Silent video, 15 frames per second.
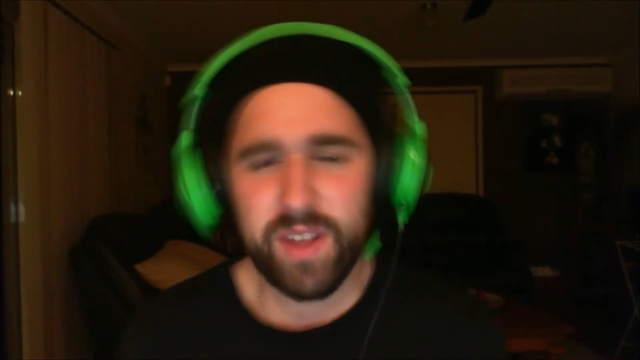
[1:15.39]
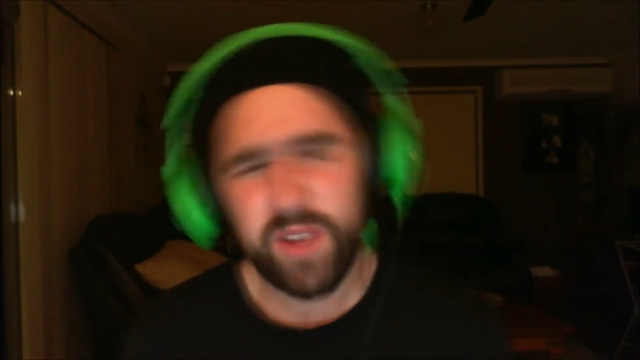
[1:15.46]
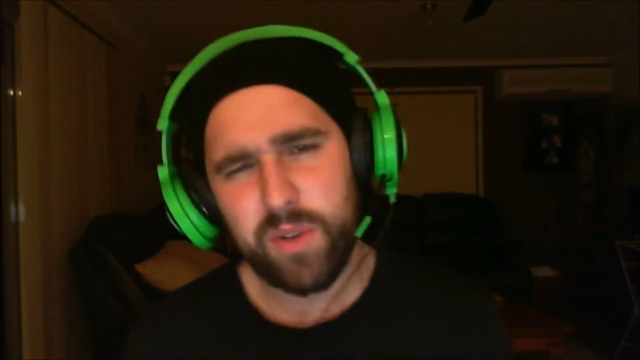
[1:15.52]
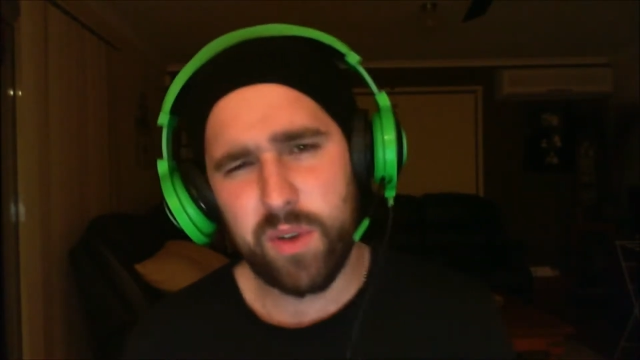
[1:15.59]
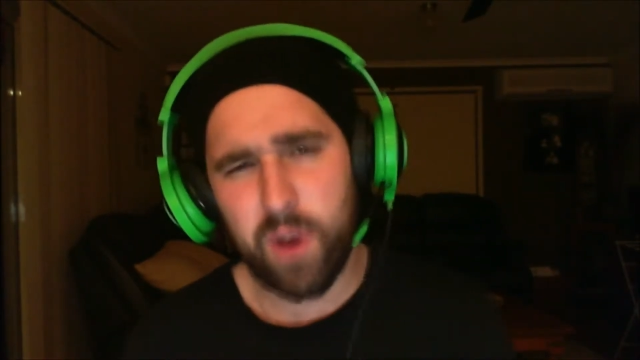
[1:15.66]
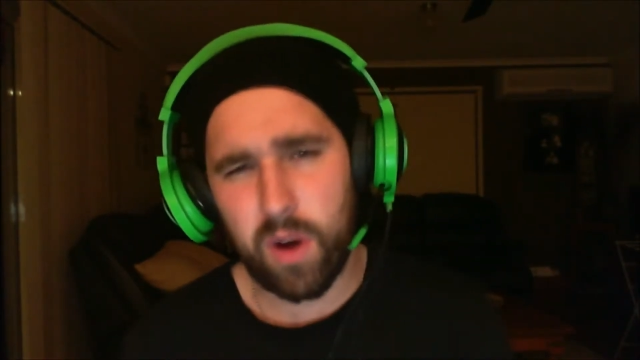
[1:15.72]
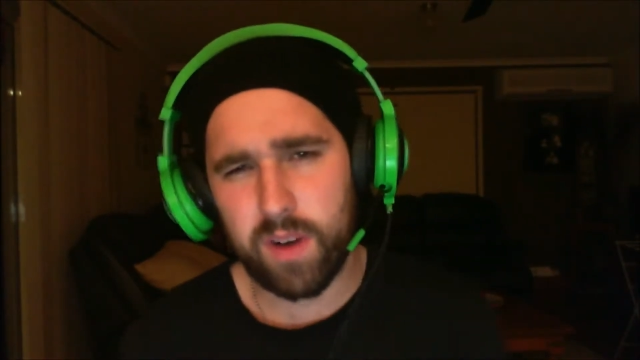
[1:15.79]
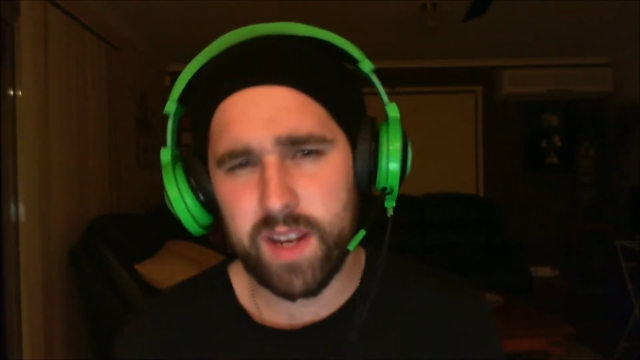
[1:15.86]
they do
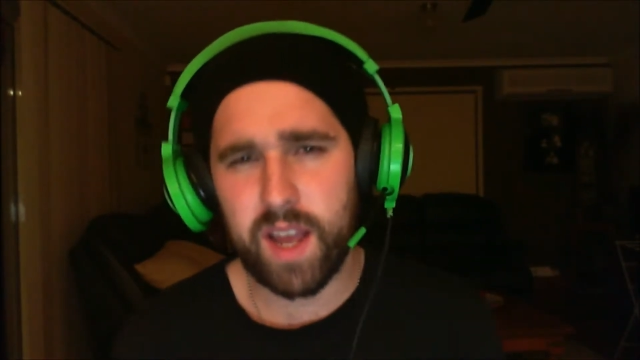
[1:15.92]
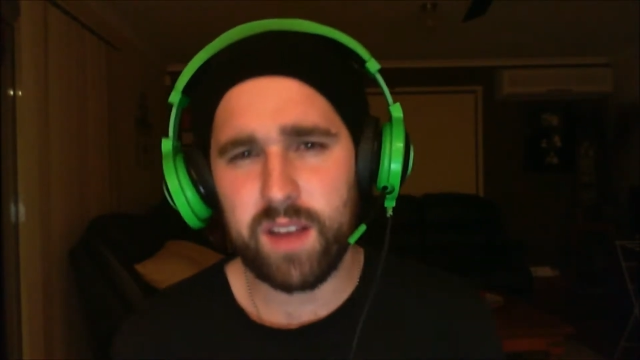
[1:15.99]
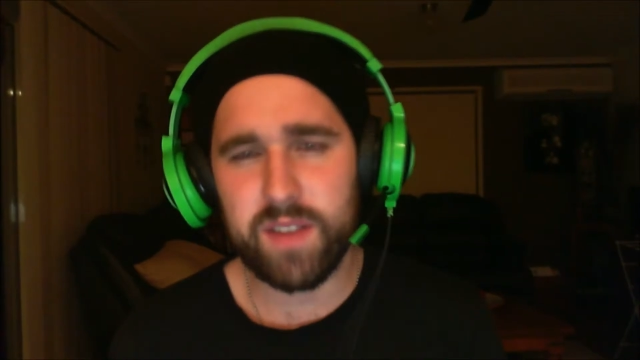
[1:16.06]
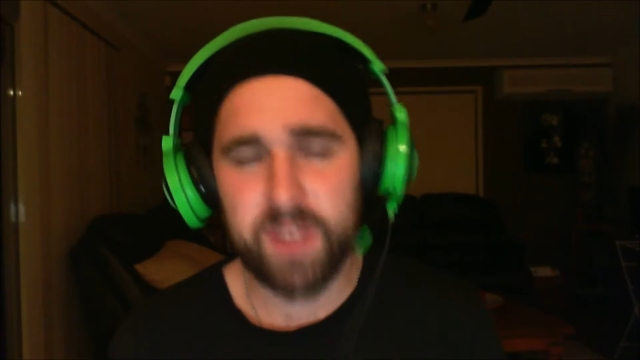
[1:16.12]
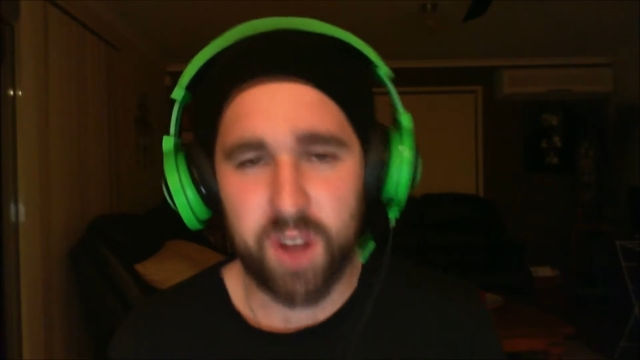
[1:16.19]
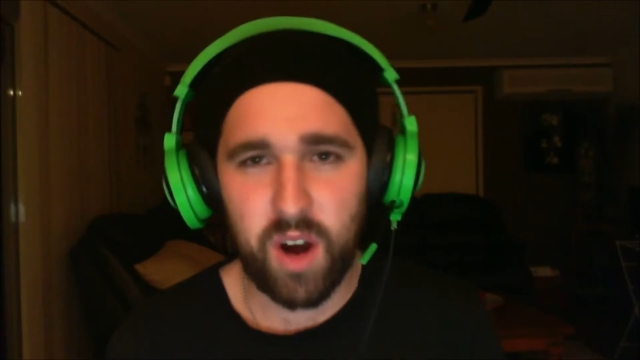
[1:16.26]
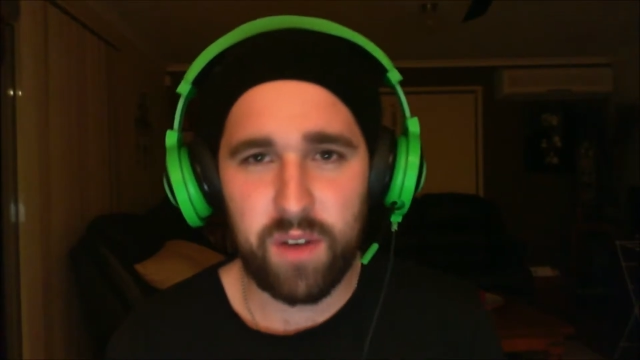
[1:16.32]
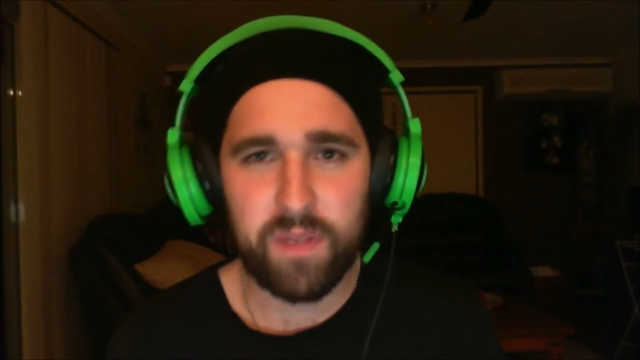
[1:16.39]

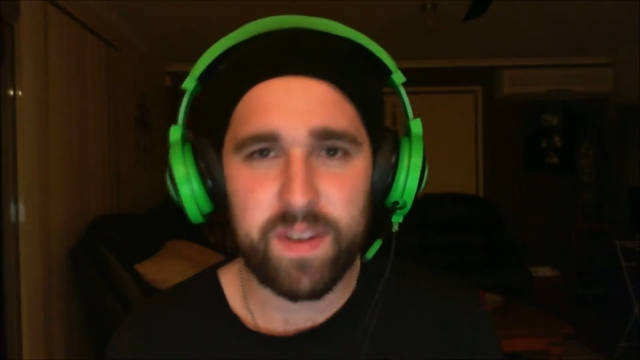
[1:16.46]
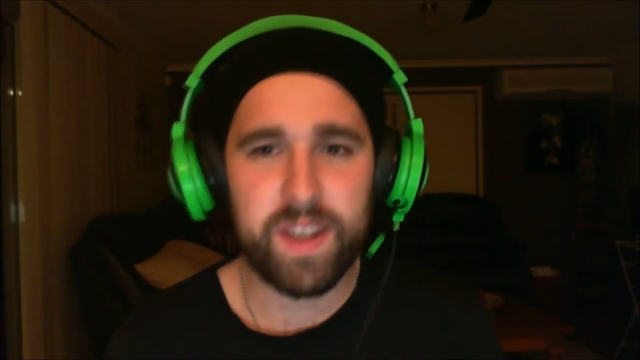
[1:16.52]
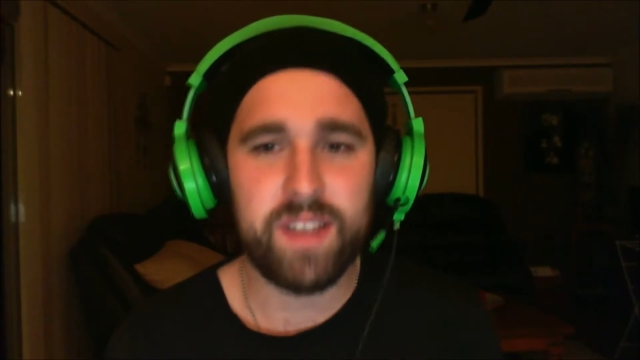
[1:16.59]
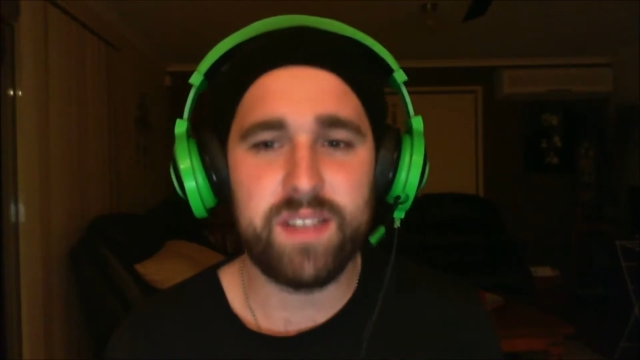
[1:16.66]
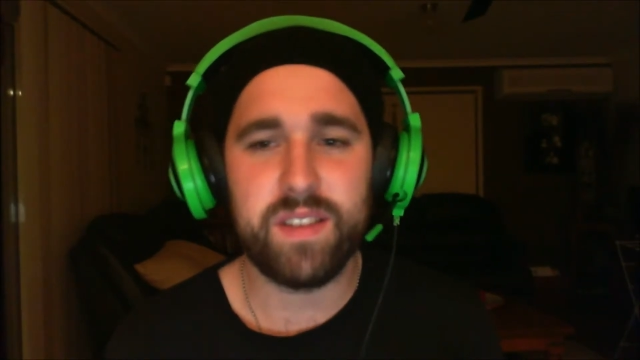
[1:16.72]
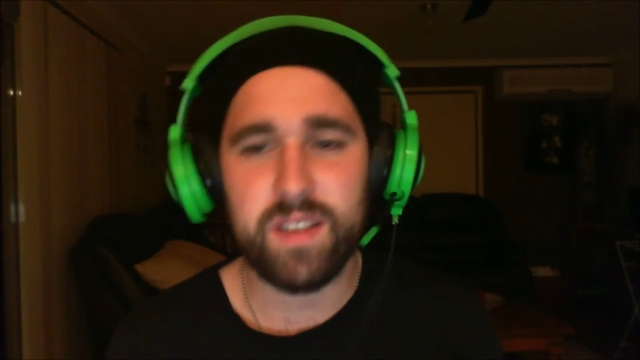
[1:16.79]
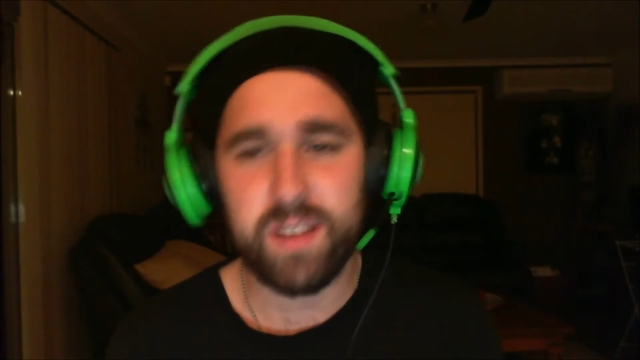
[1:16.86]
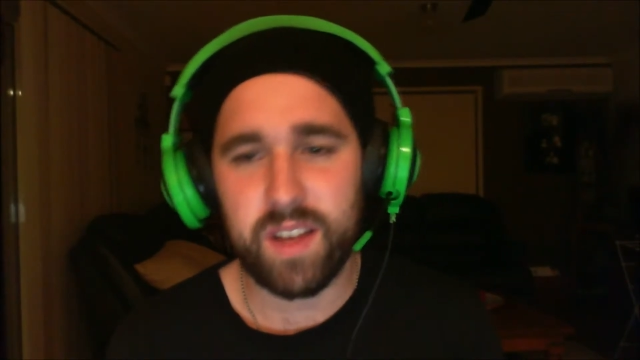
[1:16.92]
cocktails and
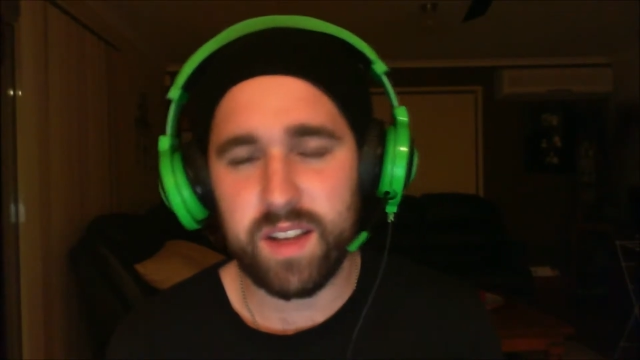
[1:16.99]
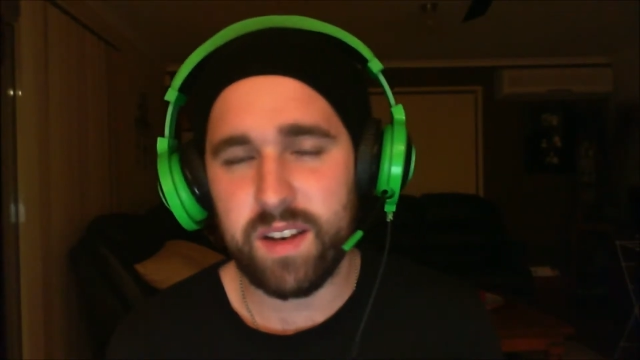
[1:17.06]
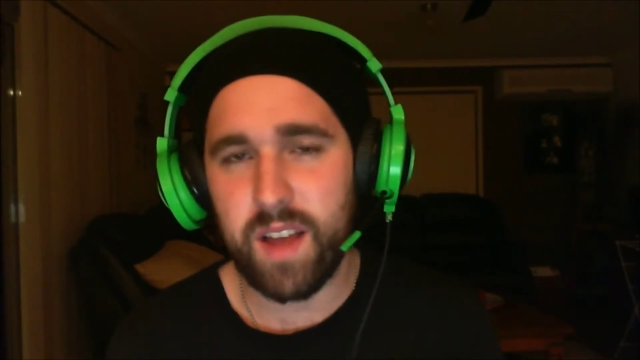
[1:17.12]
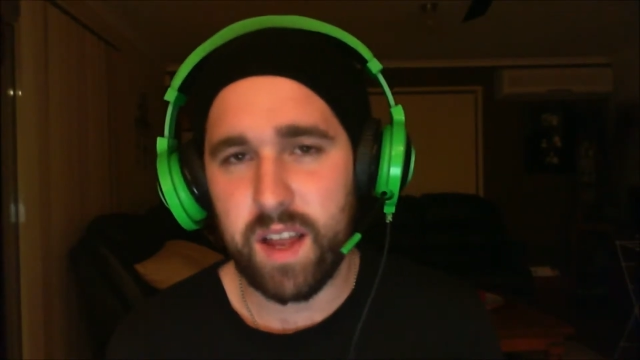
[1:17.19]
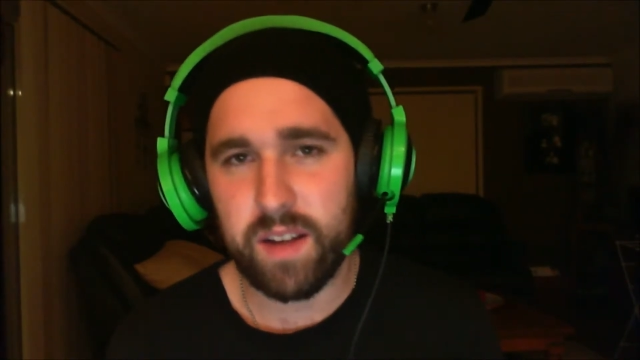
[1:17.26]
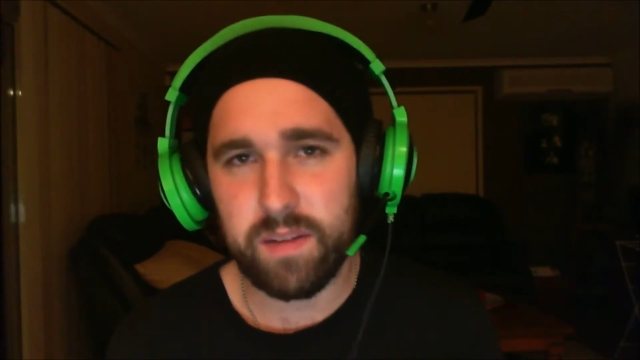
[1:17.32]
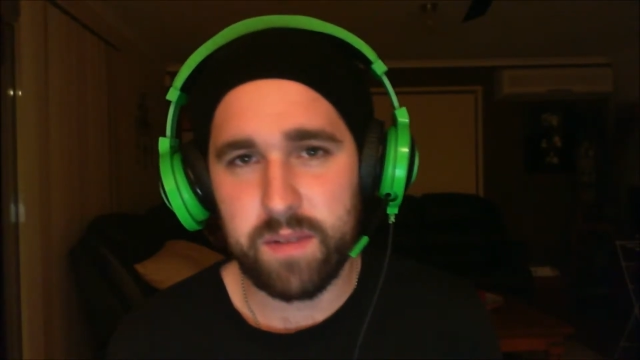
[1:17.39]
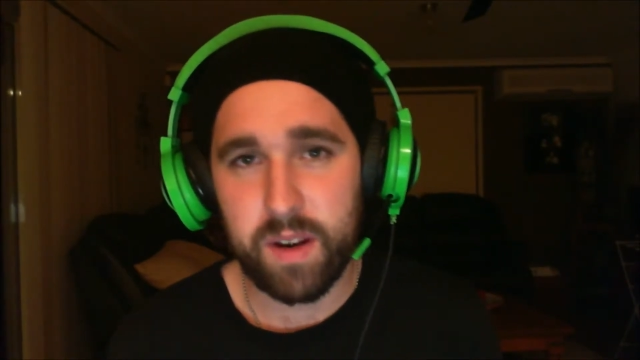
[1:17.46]
coffees and and
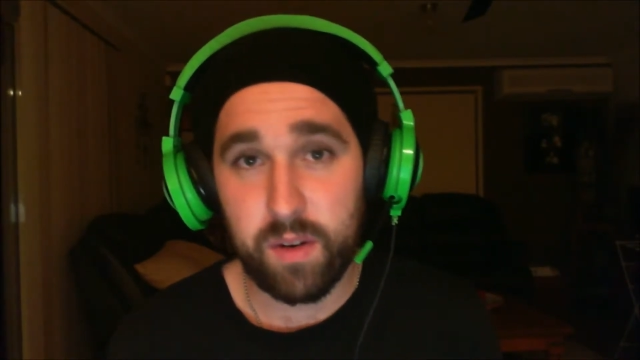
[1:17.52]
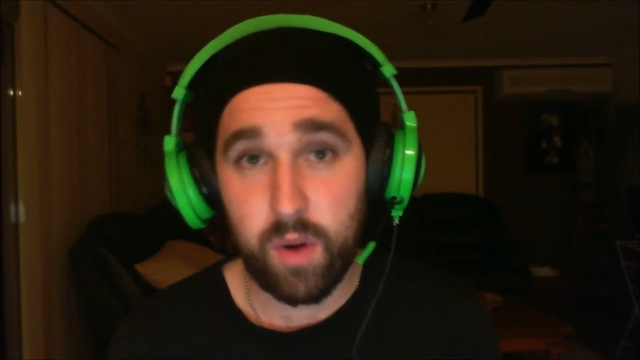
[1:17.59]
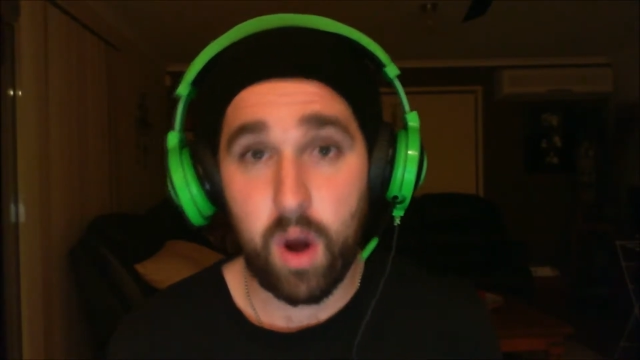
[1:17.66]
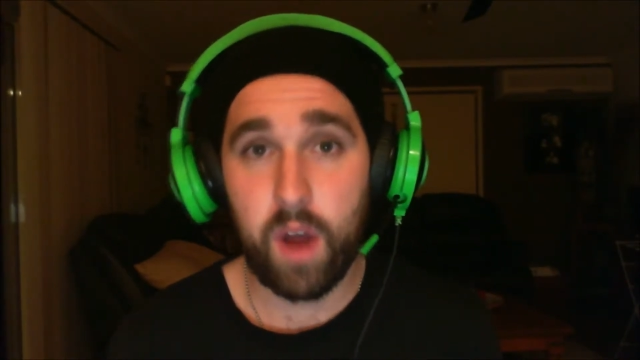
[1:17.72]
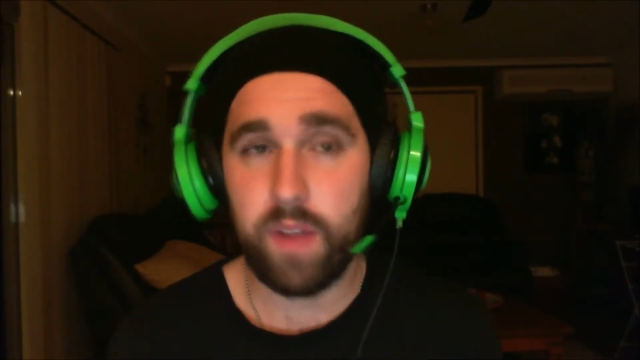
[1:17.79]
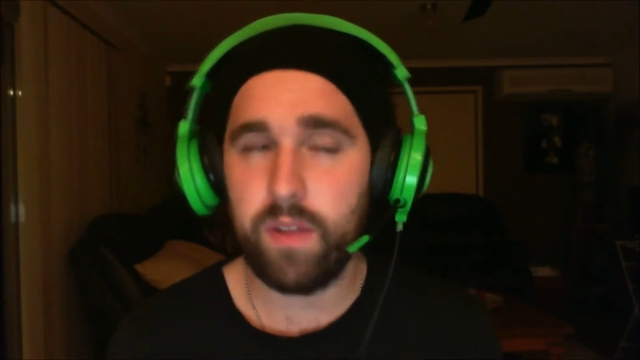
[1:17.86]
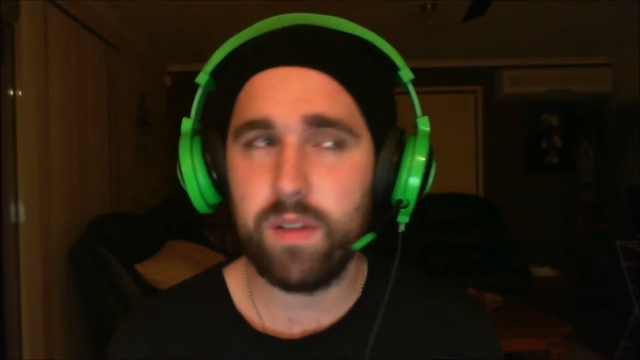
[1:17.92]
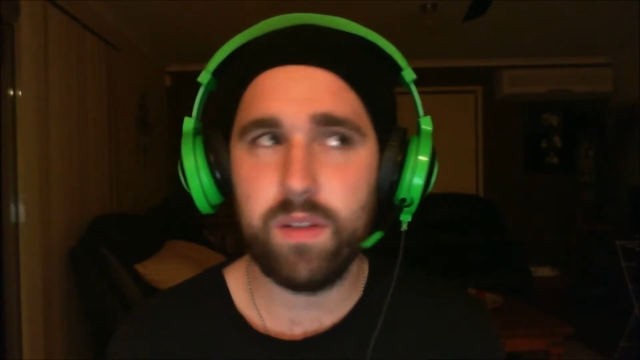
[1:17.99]
and
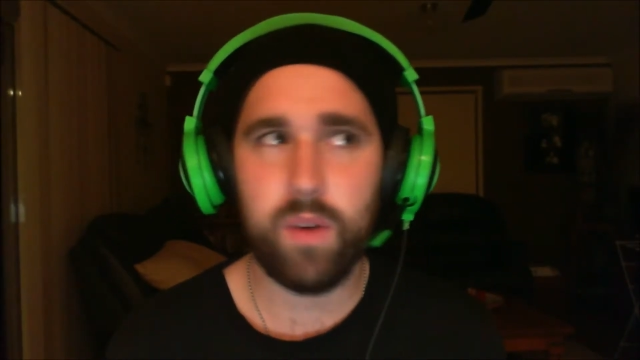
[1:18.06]
uh,